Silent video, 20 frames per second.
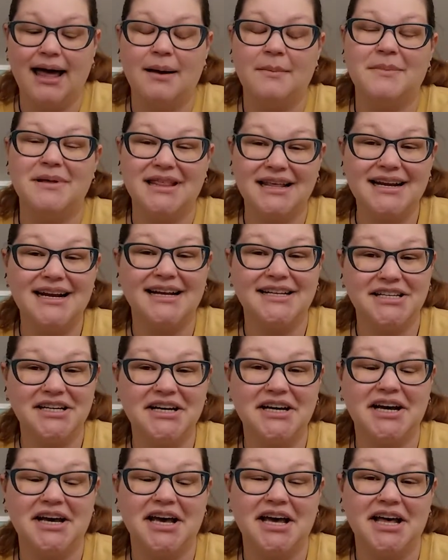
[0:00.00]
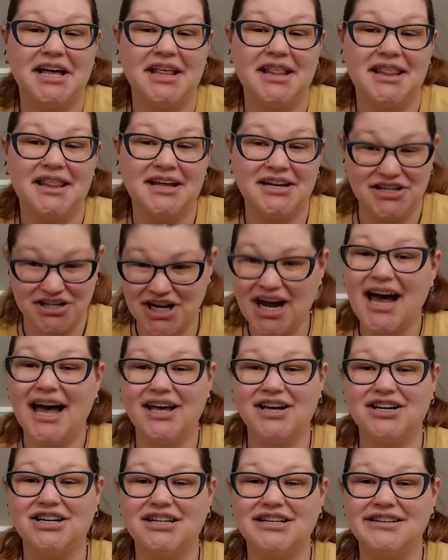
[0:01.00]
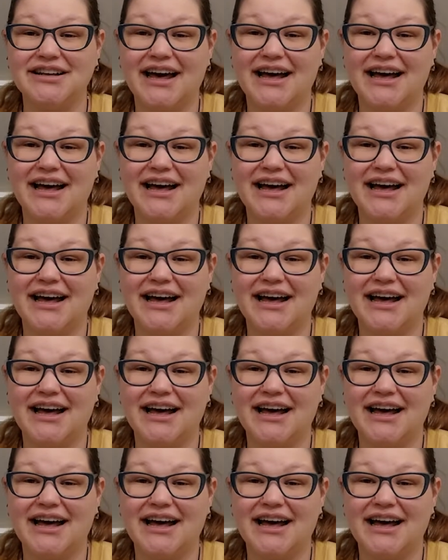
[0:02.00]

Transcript: but then I took the child